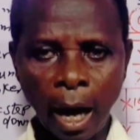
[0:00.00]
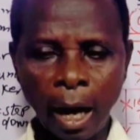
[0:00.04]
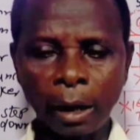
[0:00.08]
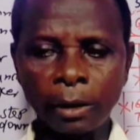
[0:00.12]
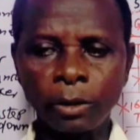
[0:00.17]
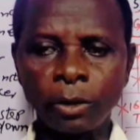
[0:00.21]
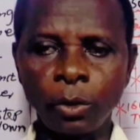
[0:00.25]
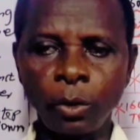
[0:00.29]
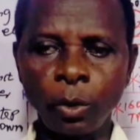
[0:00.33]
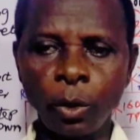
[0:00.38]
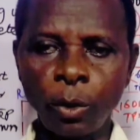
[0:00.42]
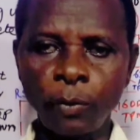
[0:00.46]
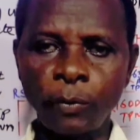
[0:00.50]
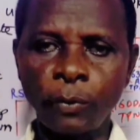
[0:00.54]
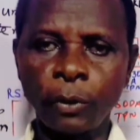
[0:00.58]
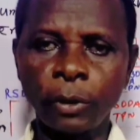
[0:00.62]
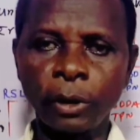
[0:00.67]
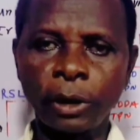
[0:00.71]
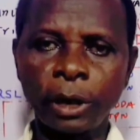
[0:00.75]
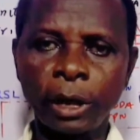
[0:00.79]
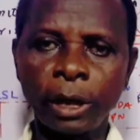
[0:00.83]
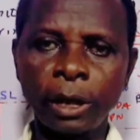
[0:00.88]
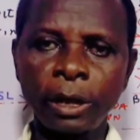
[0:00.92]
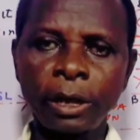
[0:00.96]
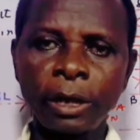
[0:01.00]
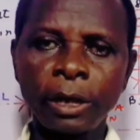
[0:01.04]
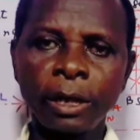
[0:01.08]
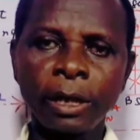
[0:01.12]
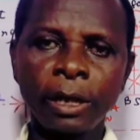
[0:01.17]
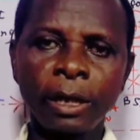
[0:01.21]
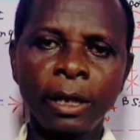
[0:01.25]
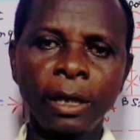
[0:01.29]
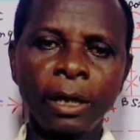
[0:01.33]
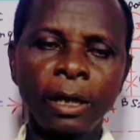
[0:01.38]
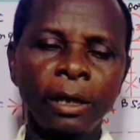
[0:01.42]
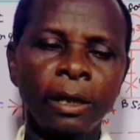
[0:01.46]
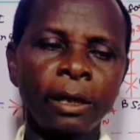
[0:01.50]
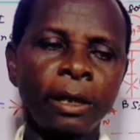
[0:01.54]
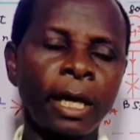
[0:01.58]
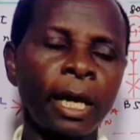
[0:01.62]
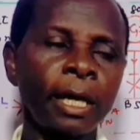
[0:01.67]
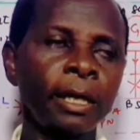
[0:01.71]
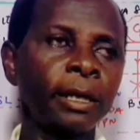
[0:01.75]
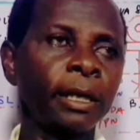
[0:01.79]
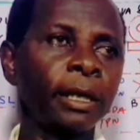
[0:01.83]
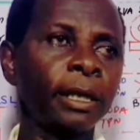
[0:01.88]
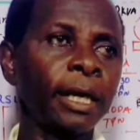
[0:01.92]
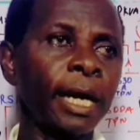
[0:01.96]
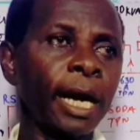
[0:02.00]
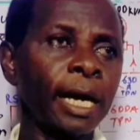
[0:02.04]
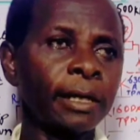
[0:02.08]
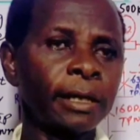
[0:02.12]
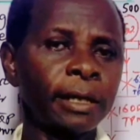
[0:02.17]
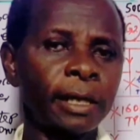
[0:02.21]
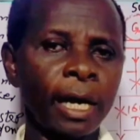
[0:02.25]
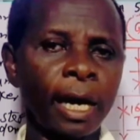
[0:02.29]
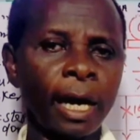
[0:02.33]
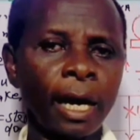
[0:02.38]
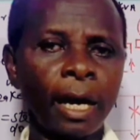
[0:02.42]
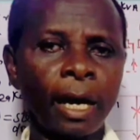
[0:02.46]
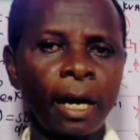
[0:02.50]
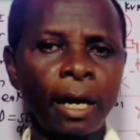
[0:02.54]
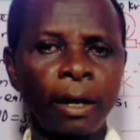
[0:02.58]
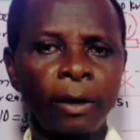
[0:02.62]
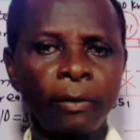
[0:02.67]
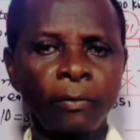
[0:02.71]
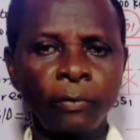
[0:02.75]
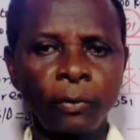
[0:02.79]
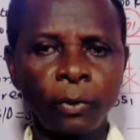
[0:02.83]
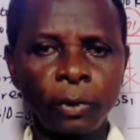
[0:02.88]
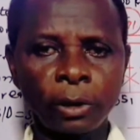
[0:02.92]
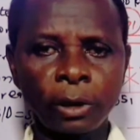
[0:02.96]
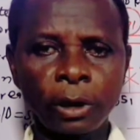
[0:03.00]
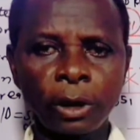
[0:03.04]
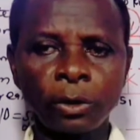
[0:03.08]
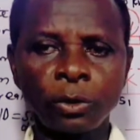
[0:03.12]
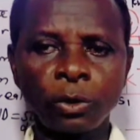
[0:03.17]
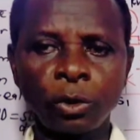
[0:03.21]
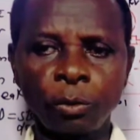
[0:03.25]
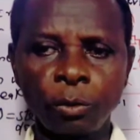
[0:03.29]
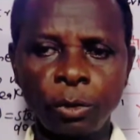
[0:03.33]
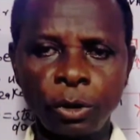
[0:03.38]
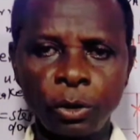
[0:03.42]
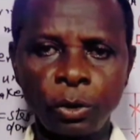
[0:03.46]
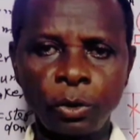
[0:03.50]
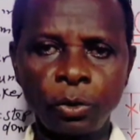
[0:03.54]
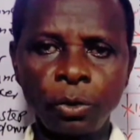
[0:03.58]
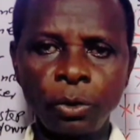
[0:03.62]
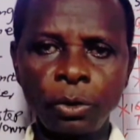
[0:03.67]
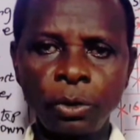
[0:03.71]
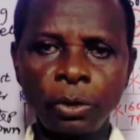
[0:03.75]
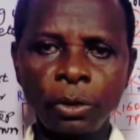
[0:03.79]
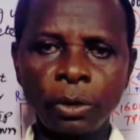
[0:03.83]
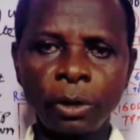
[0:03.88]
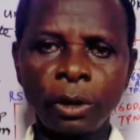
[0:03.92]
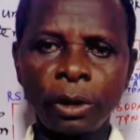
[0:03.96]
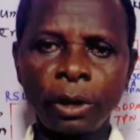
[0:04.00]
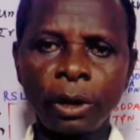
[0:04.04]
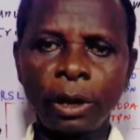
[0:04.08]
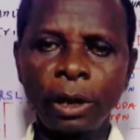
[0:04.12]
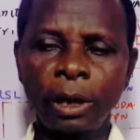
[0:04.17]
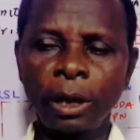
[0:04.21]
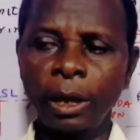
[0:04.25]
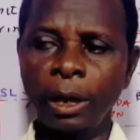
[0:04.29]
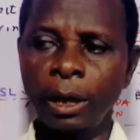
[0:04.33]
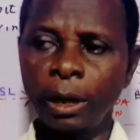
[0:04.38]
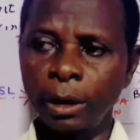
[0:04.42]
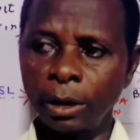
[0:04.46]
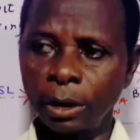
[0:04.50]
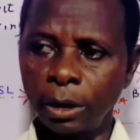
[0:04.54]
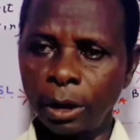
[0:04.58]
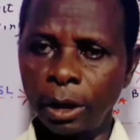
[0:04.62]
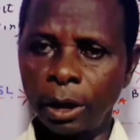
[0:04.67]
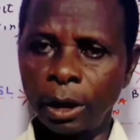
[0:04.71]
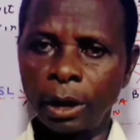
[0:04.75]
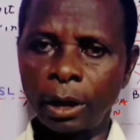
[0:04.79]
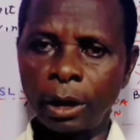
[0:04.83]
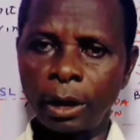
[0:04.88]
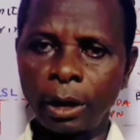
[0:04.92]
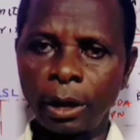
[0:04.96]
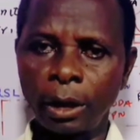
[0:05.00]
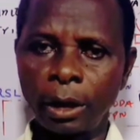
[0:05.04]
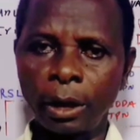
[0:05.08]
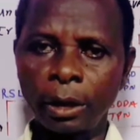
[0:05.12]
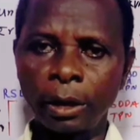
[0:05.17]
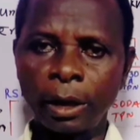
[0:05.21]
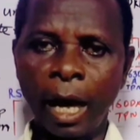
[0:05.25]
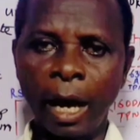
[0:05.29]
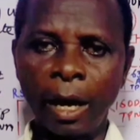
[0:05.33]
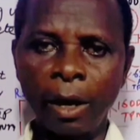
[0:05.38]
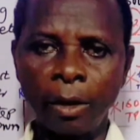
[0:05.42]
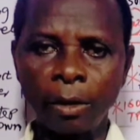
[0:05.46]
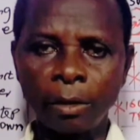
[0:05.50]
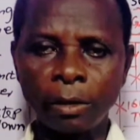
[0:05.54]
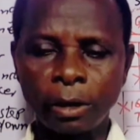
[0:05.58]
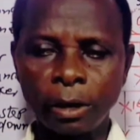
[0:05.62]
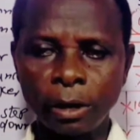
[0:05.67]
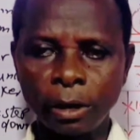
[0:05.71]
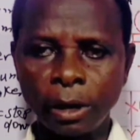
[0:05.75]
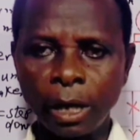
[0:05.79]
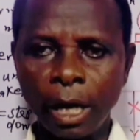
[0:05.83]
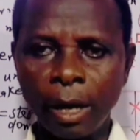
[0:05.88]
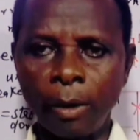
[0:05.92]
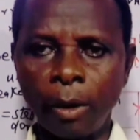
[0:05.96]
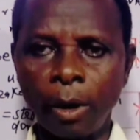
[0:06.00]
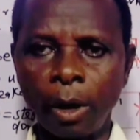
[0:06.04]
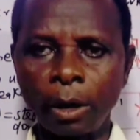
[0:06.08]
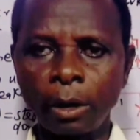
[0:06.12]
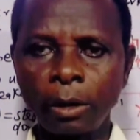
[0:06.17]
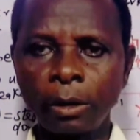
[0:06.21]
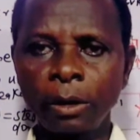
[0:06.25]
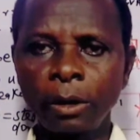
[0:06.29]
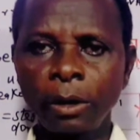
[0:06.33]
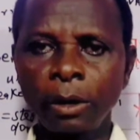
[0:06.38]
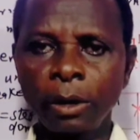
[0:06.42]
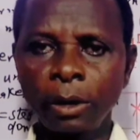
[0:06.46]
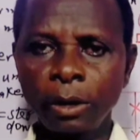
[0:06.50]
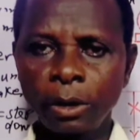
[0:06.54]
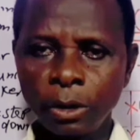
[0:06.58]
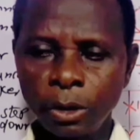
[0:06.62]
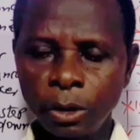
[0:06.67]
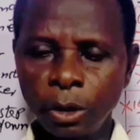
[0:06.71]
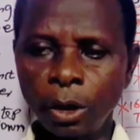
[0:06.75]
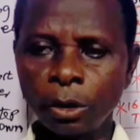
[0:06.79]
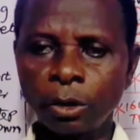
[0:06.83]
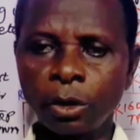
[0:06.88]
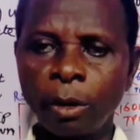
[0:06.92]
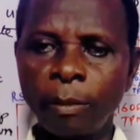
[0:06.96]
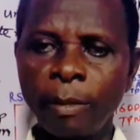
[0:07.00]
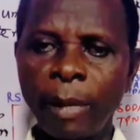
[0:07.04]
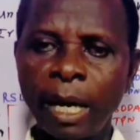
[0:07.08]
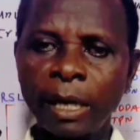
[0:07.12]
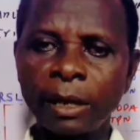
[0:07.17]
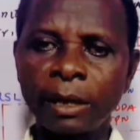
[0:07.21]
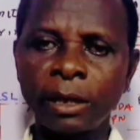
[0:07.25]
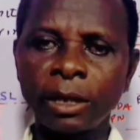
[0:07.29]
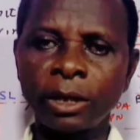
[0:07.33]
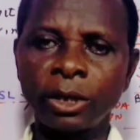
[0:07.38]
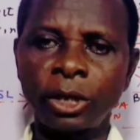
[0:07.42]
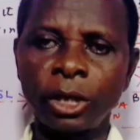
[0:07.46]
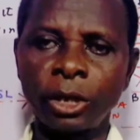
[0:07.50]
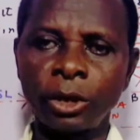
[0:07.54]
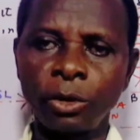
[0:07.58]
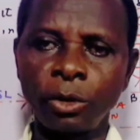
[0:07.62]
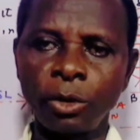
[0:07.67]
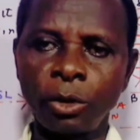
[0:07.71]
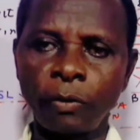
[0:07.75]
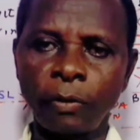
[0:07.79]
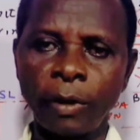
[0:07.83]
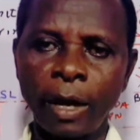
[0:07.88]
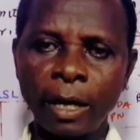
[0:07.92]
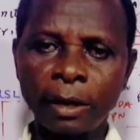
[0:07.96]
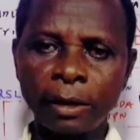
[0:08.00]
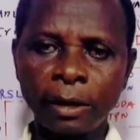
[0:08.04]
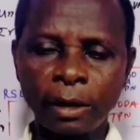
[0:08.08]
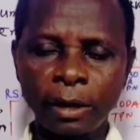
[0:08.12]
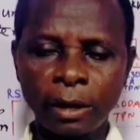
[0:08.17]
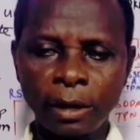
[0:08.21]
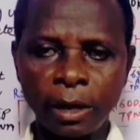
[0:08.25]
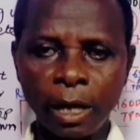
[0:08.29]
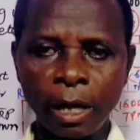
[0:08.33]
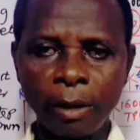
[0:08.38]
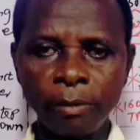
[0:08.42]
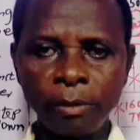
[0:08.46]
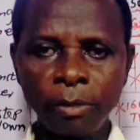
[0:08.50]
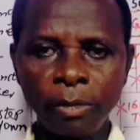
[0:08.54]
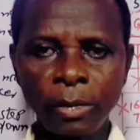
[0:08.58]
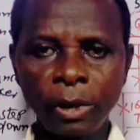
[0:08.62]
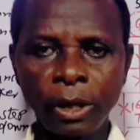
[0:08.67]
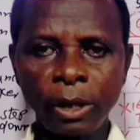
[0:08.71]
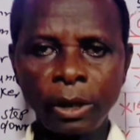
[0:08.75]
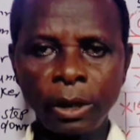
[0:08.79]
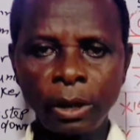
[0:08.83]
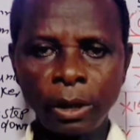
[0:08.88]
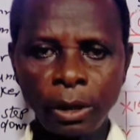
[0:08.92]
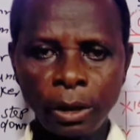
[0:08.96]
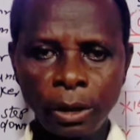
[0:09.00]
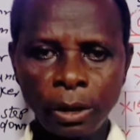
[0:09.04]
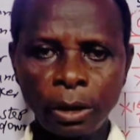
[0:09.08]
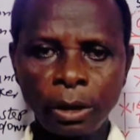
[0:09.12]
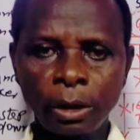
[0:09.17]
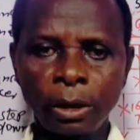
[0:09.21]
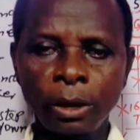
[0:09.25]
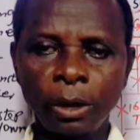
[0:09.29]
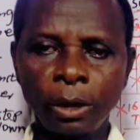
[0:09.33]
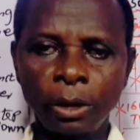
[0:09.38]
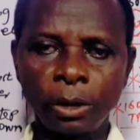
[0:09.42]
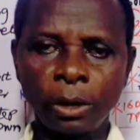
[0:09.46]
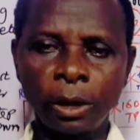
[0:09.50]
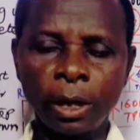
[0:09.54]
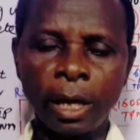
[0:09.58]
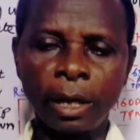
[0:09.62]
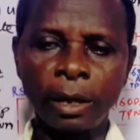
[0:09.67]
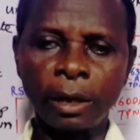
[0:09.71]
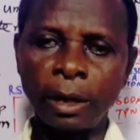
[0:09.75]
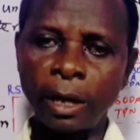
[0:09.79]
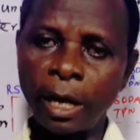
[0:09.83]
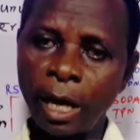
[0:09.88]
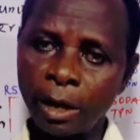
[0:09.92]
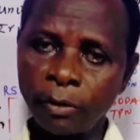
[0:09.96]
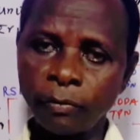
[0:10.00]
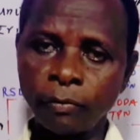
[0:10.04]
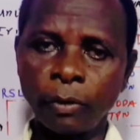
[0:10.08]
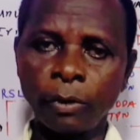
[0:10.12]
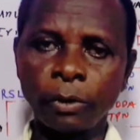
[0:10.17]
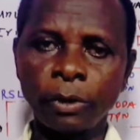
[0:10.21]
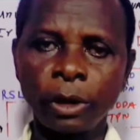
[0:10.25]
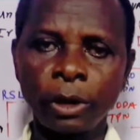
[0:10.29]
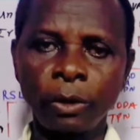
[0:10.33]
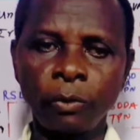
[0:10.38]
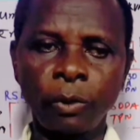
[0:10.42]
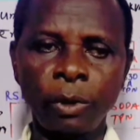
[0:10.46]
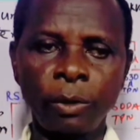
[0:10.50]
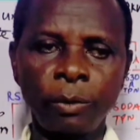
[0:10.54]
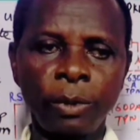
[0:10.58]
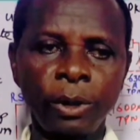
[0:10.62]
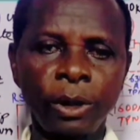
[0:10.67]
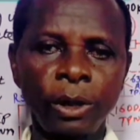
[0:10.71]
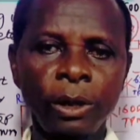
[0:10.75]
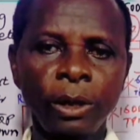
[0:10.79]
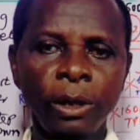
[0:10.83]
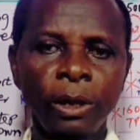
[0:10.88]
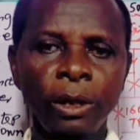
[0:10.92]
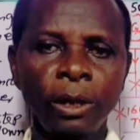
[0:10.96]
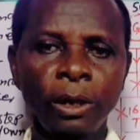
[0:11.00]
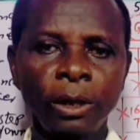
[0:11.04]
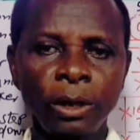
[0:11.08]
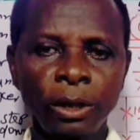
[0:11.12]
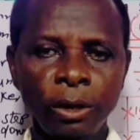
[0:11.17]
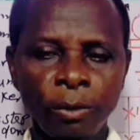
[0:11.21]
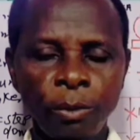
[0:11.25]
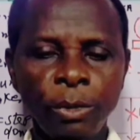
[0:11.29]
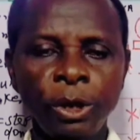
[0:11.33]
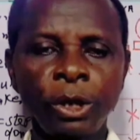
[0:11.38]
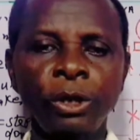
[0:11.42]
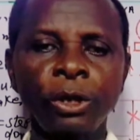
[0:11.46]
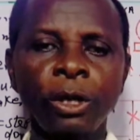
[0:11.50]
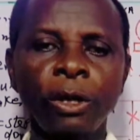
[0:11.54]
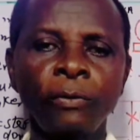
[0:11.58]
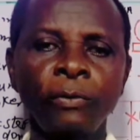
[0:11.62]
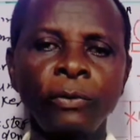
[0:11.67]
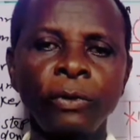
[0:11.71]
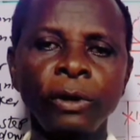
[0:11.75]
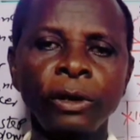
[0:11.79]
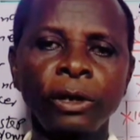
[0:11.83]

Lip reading: at low voltage, then the next voltage to be used in the interlock system or the automatic changeover system is the next voltage will be the medium